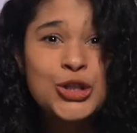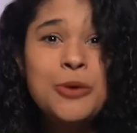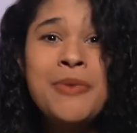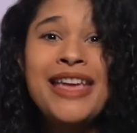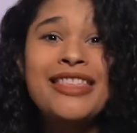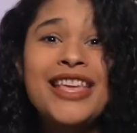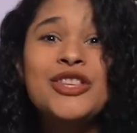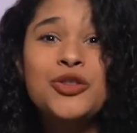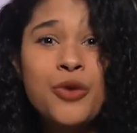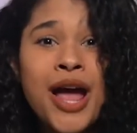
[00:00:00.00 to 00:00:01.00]
to make
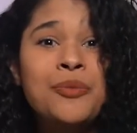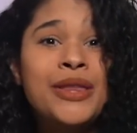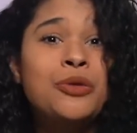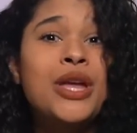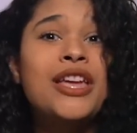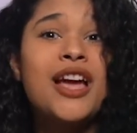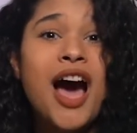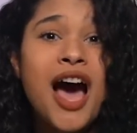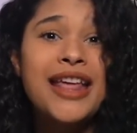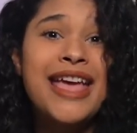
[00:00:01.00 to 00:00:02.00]
things right between
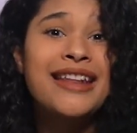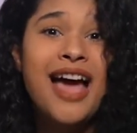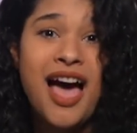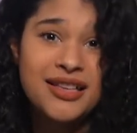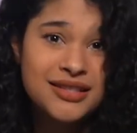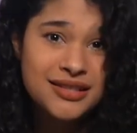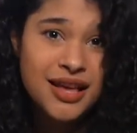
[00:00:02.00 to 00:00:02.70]
God and us,